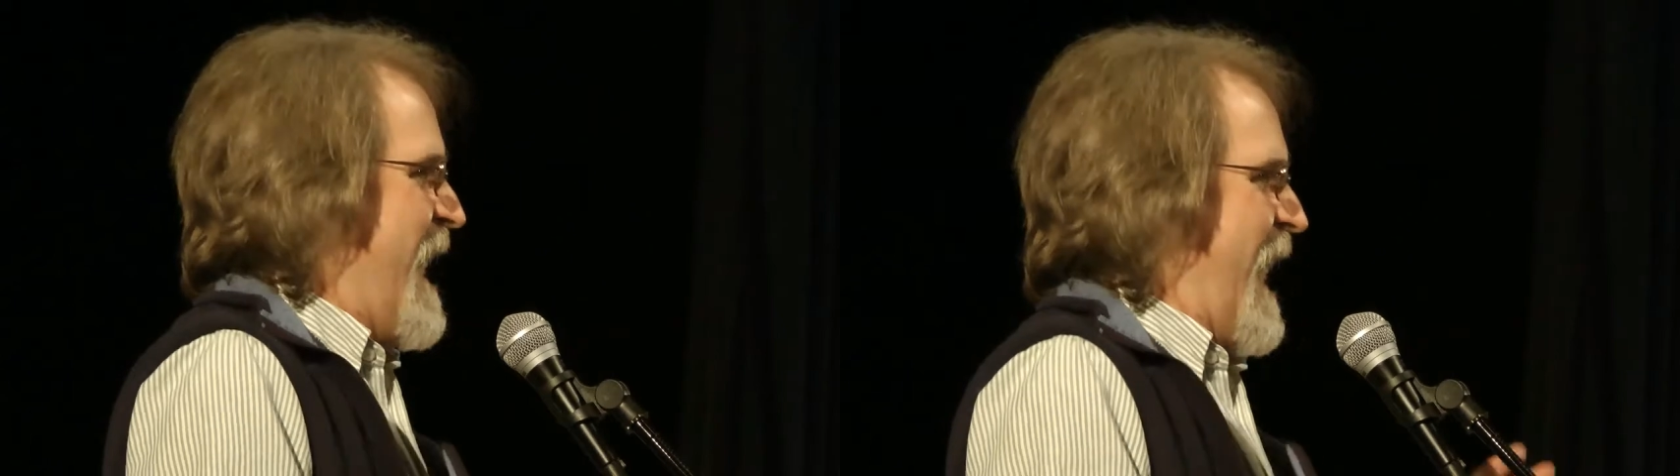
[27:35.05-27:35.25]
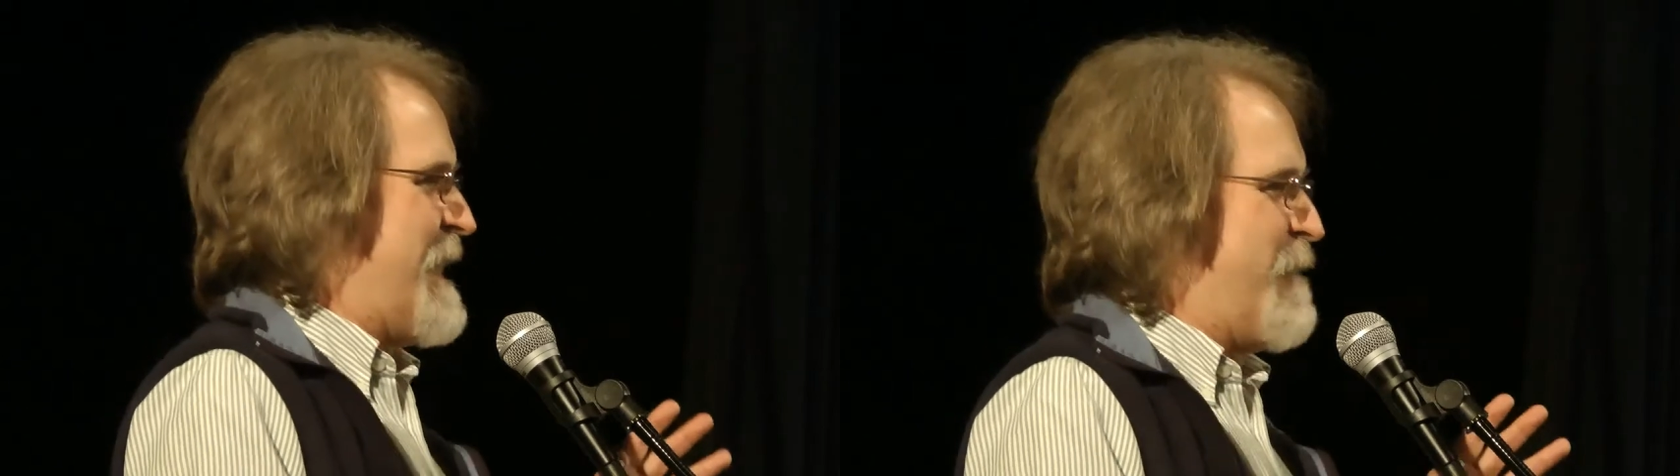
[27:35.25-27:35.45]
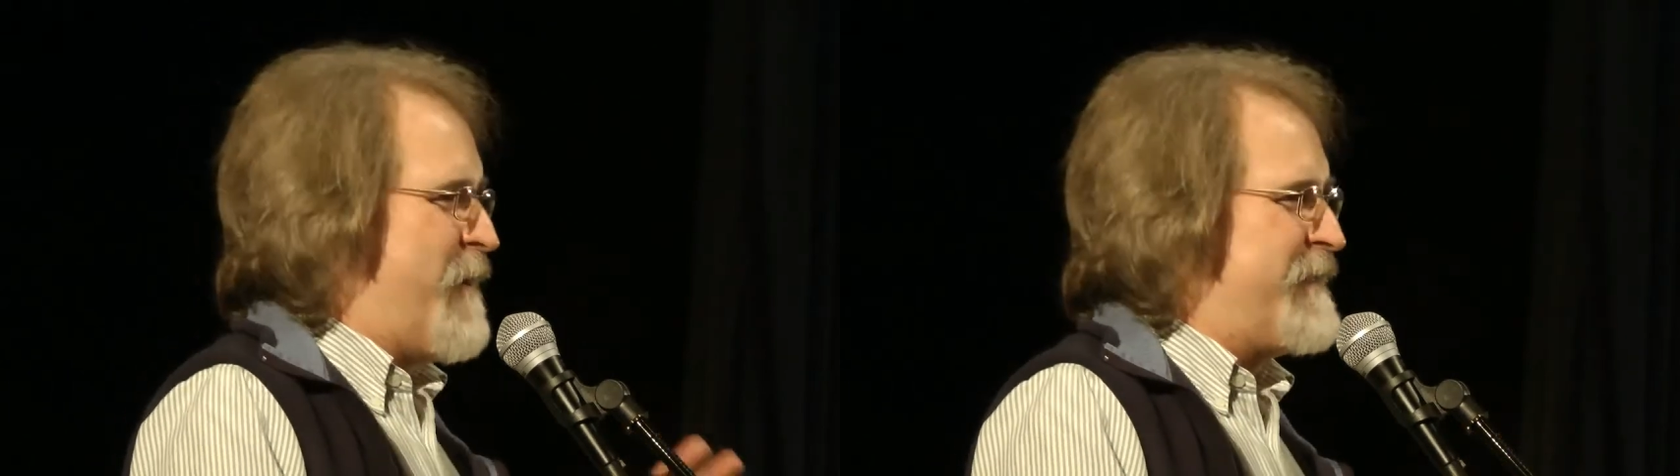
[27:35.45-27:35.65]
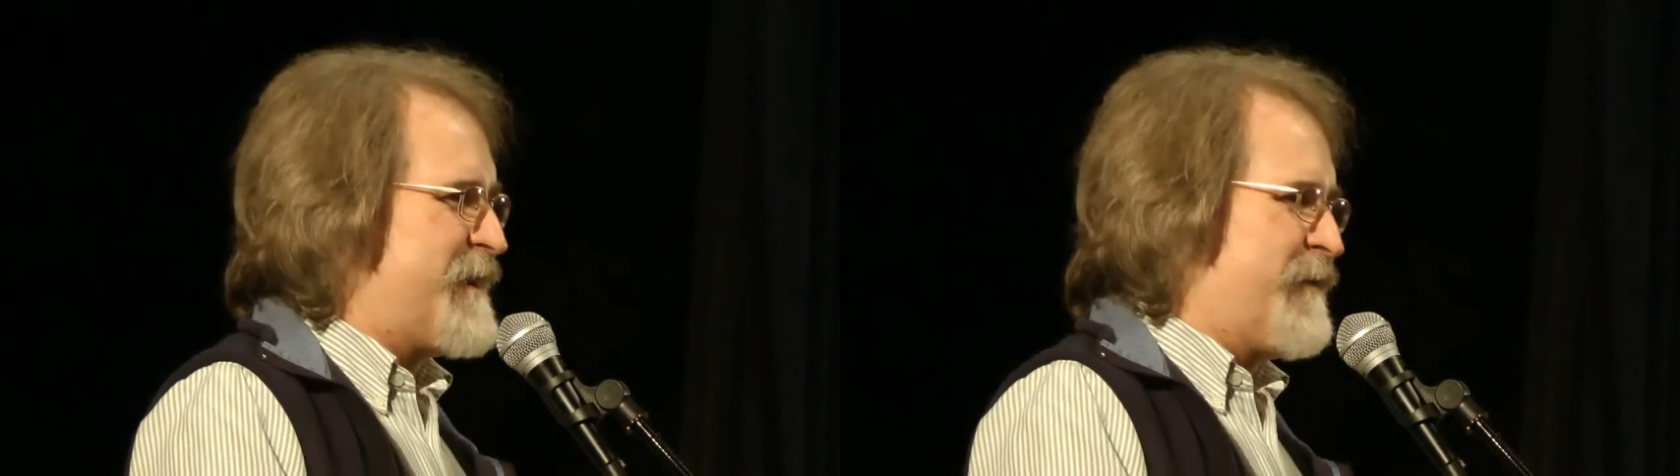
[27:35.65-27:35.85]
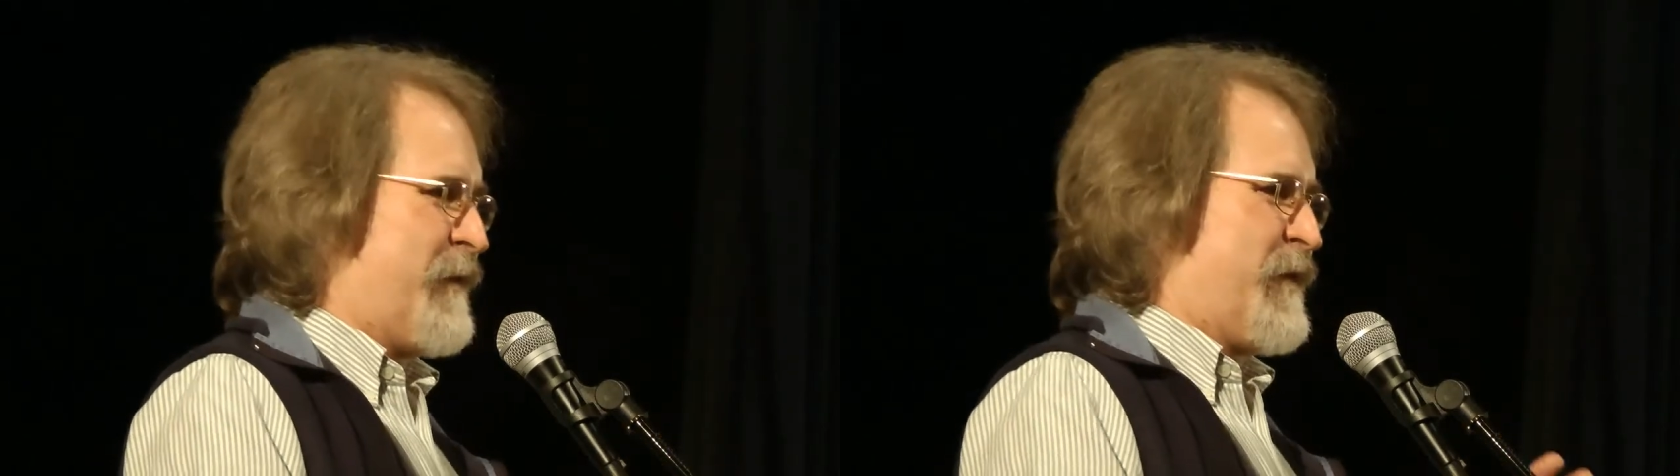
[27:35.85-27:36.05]
and I went
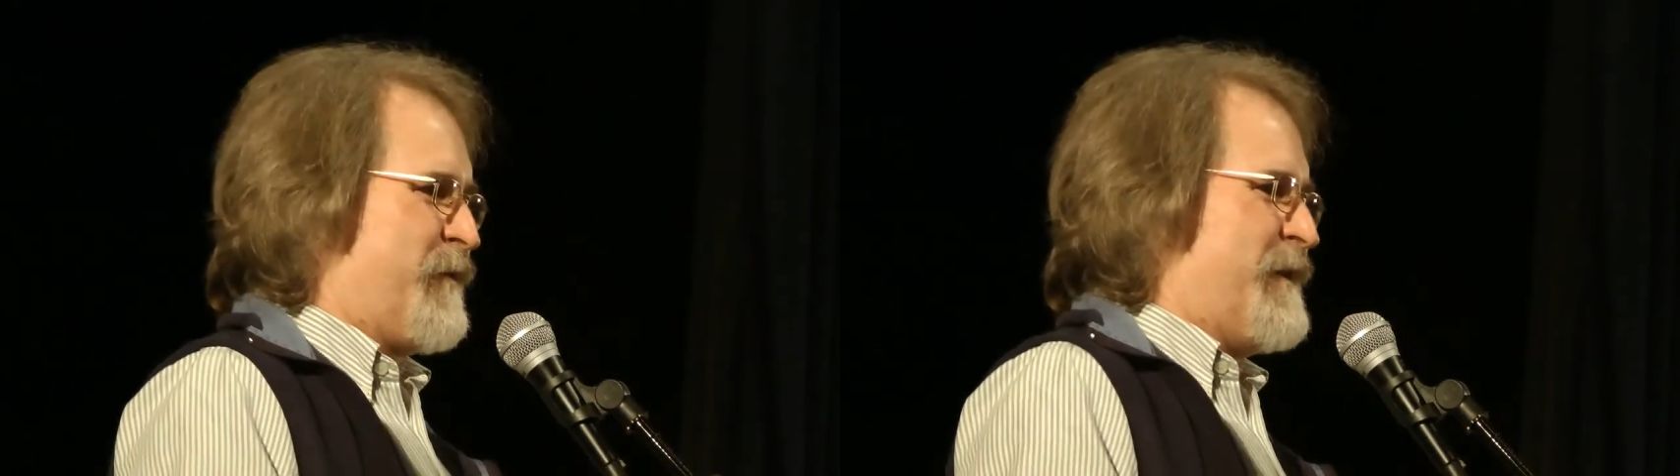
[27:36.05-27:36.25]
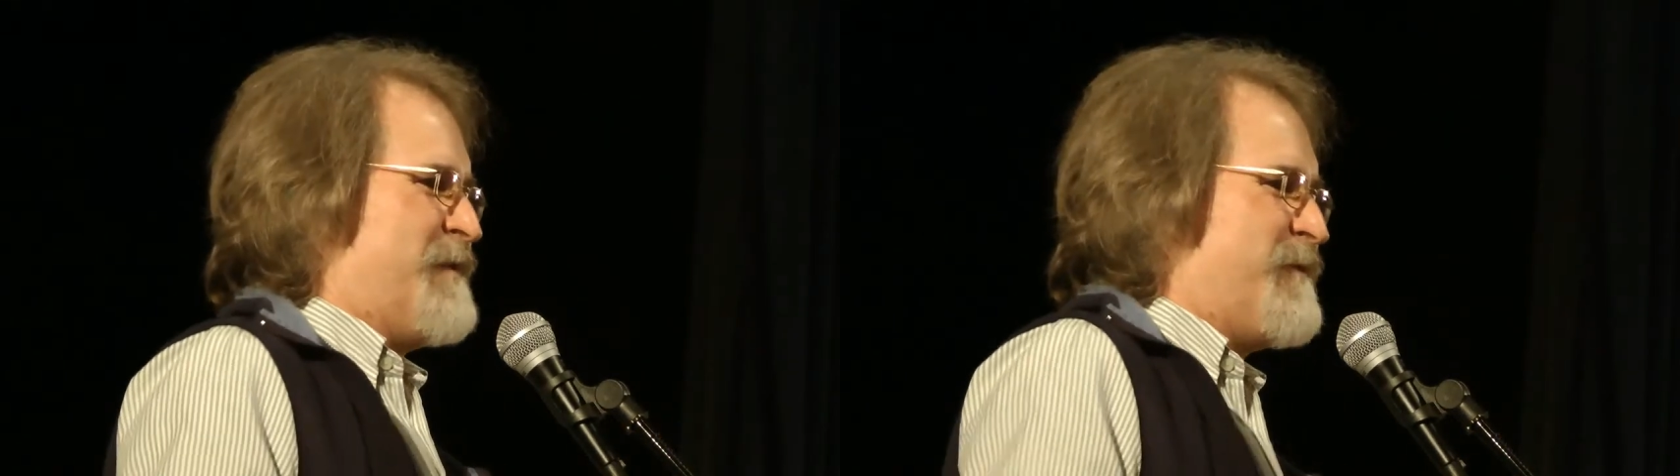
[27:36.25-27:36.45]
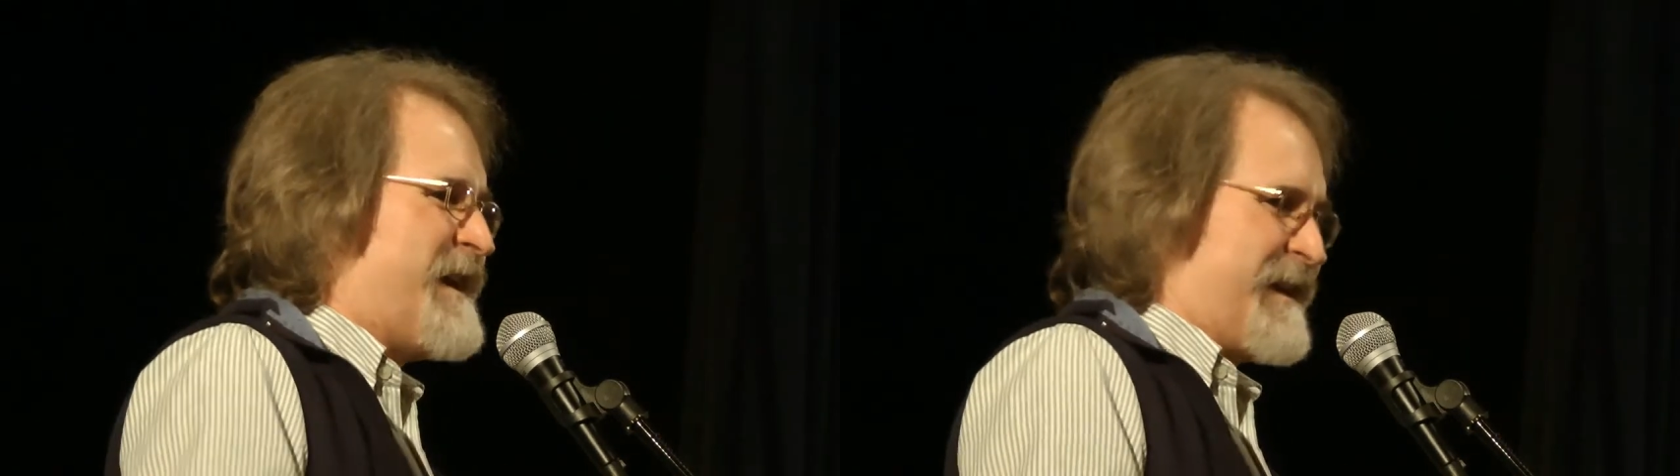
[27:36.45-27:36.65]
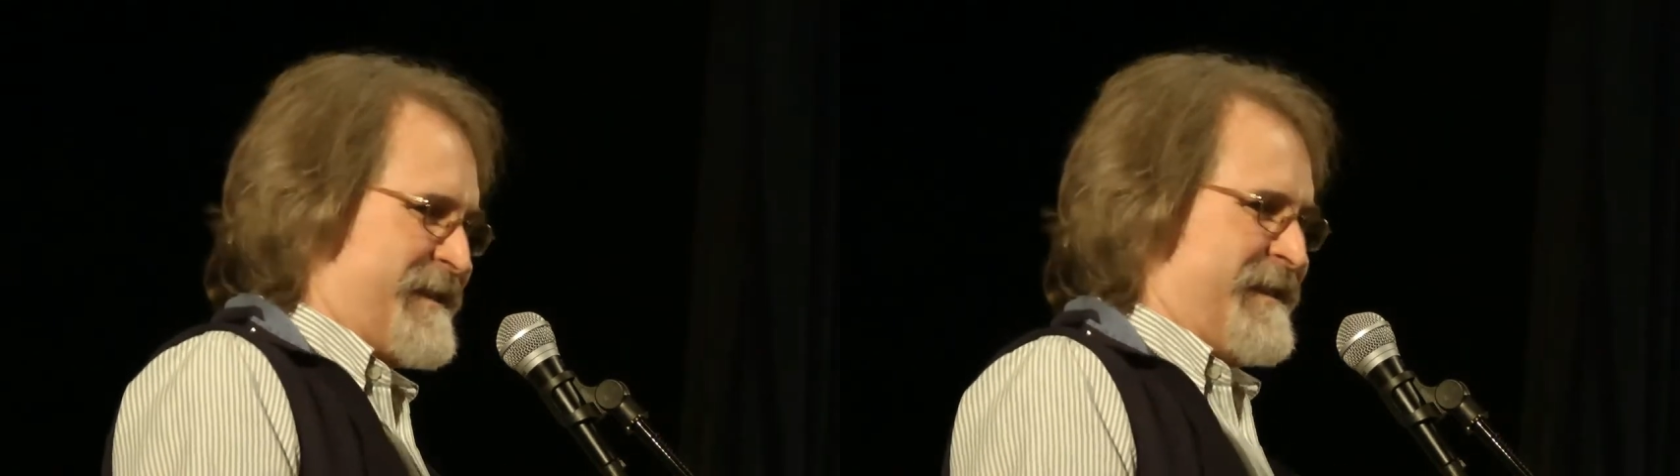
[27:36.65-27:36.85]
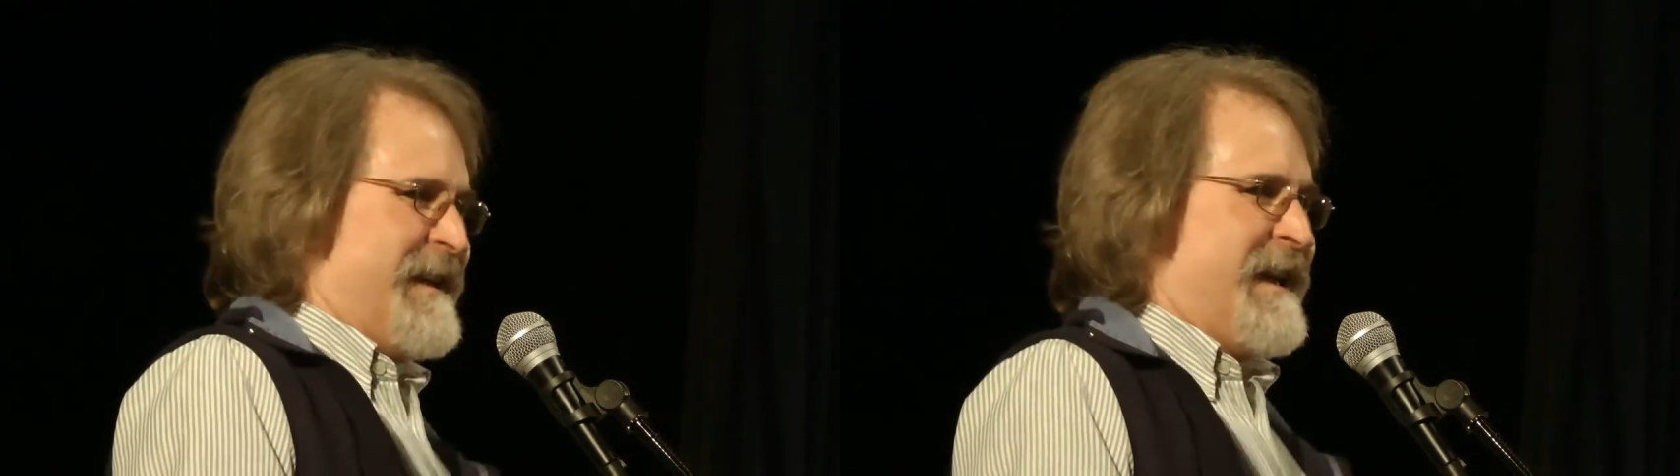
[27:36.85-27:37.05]
there for 3 weeks,